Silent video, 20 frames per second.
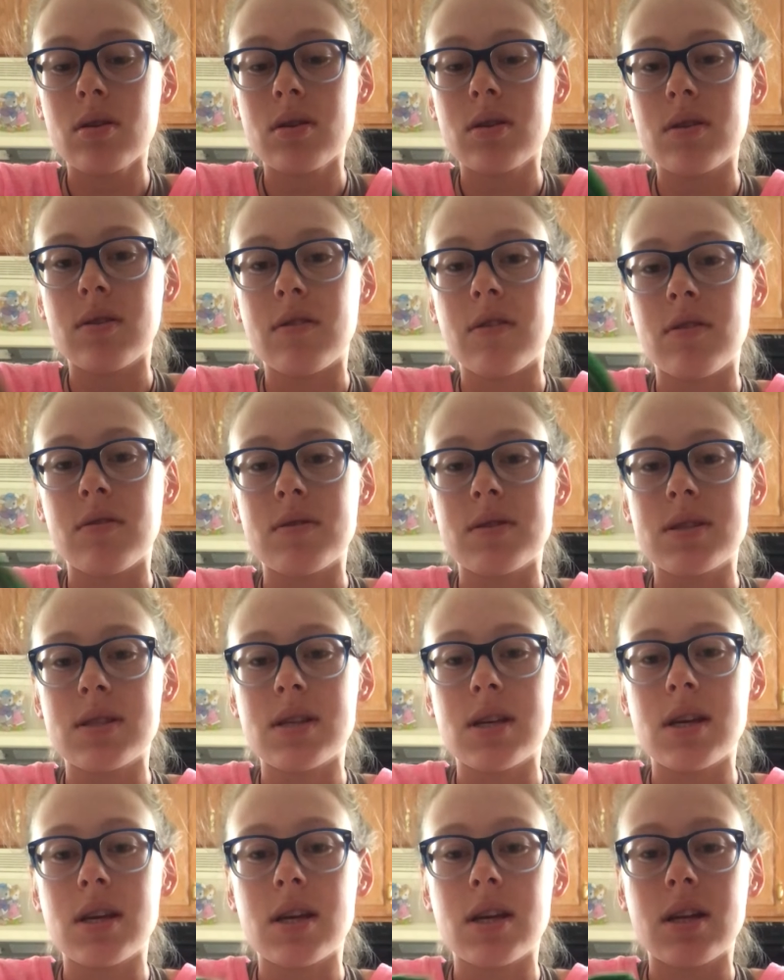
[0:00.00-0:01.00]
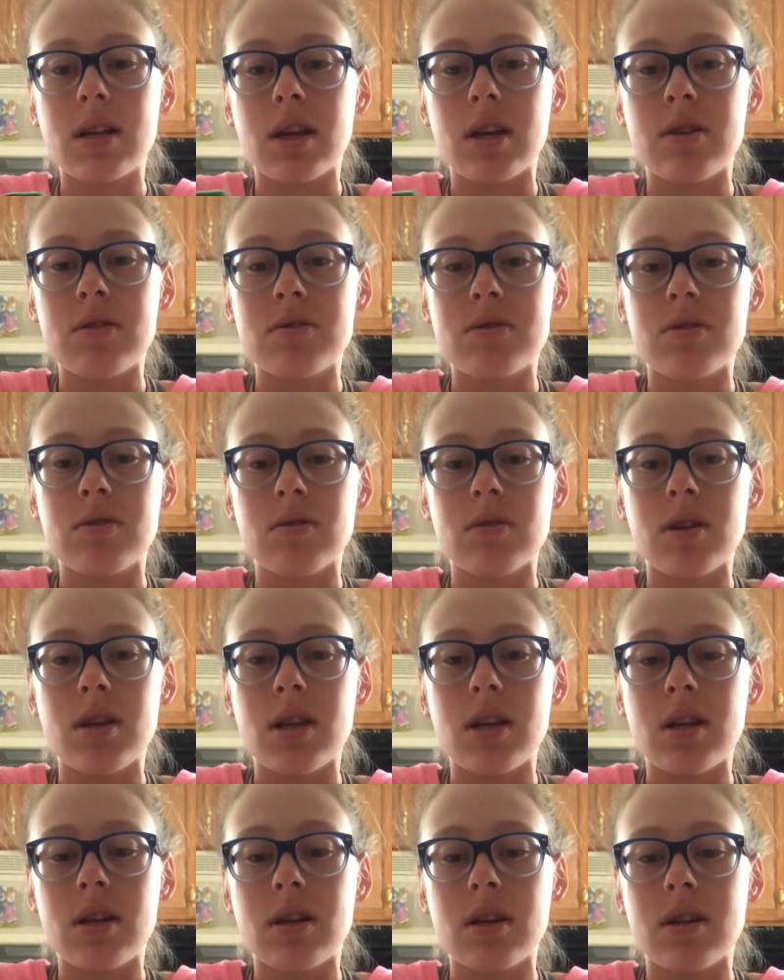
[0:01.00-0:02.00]
You can see it. I used
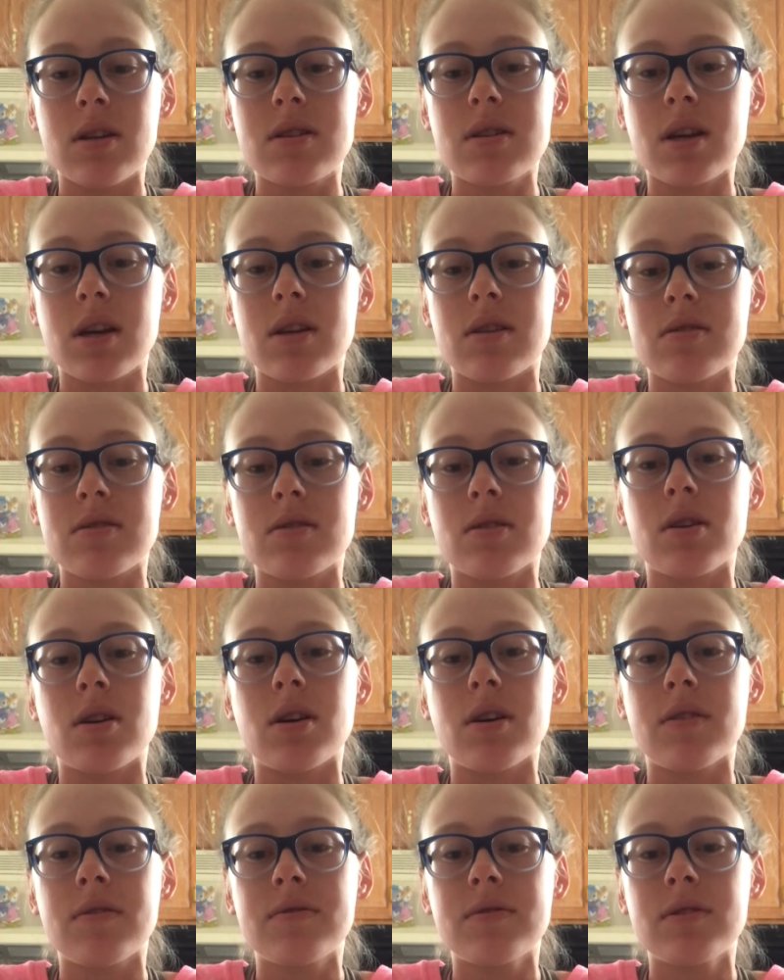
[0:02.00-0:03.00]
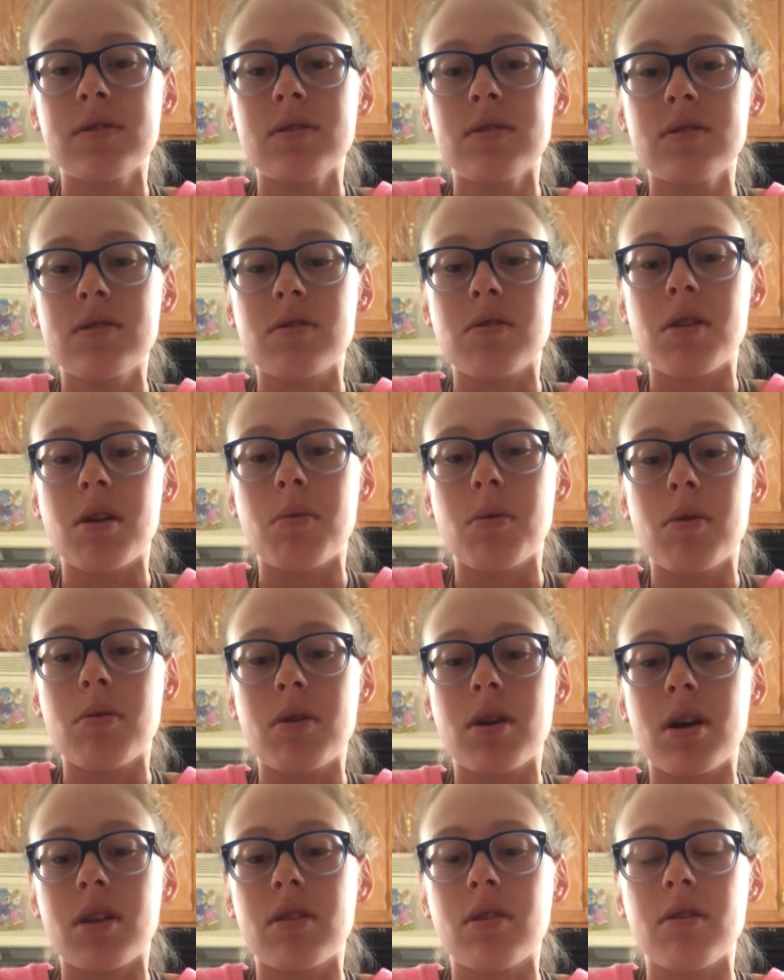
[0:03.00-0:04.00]
green and it's kind of soft, so they
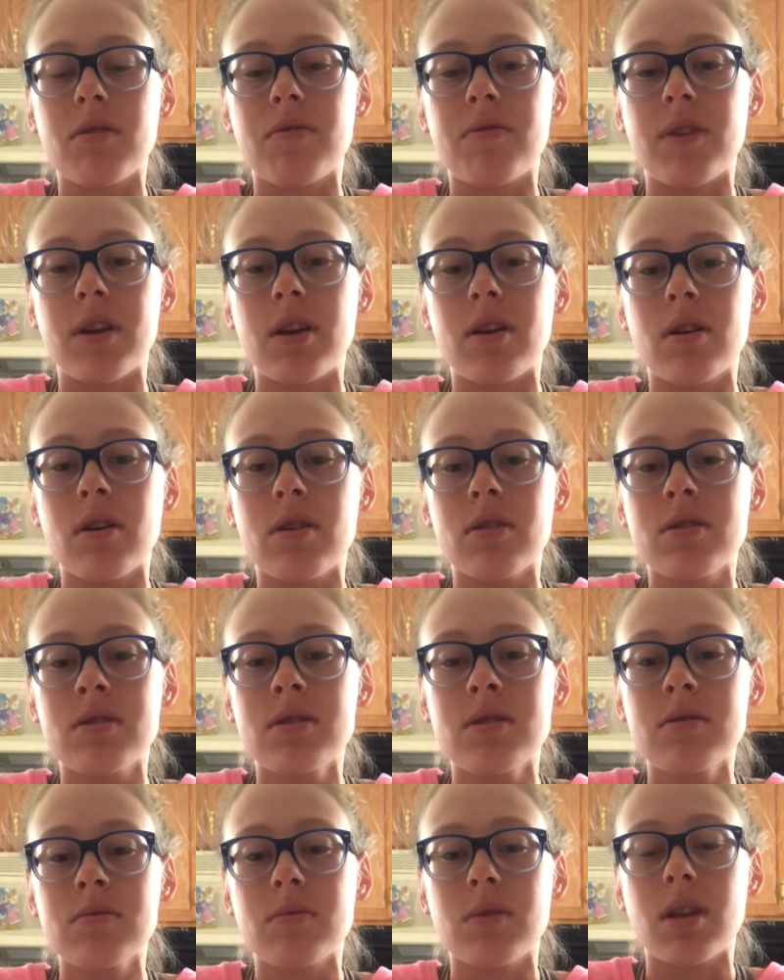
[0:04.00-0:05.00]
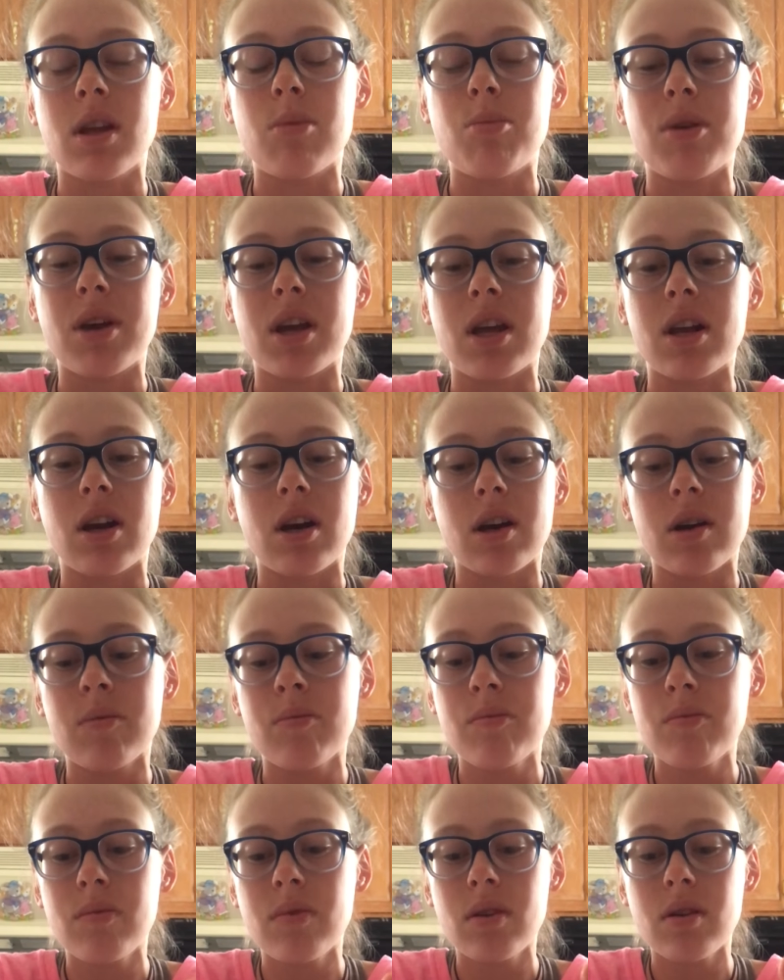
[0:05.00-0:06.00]
won't cut their fingers when they pick it up.